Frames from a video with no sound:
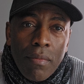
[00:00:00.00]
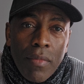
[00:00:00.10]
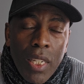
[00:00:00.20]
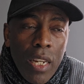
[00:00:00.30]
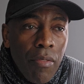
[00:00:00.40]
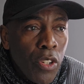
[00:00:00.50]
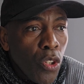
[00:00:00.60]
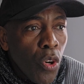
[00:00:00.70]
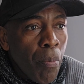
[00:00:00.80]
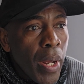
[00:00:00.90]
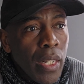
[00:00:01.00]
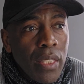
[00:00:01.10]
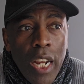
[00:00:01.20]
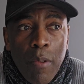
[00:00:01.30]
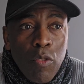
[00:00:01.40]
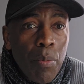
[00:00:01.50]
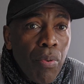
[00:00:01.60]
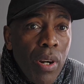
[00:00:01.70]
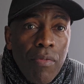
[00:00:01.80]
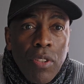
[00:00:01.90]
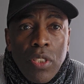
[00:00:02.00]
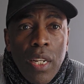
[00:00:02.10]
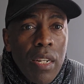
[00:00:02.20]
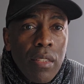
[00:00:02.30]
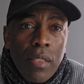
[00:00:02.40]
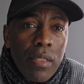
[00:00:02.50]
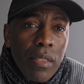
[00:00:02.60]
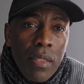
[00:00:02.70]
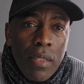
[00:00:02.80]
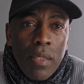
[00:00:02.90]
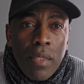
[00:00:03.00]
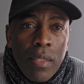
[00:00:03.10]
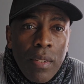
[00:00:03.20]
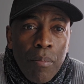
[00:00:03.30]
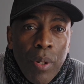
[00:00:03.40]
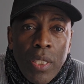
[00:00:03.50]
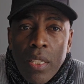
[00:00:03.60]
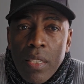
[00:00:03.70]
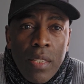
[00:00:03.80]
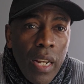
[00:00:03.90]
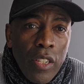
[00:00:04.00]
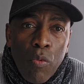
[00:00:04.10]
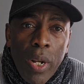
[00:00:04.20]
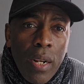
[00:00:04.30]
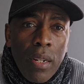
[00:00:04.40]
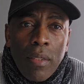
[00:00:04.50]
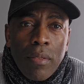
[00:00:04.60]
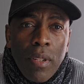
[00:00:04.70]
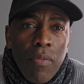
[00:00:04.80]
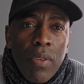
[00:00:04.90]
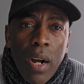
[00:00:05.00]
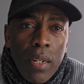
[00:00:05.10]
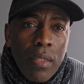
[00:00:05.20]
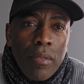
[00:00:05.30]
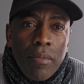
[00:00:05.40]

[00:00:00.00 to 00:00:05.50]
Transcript: Even though many times we pray for things, but it is not the will of God.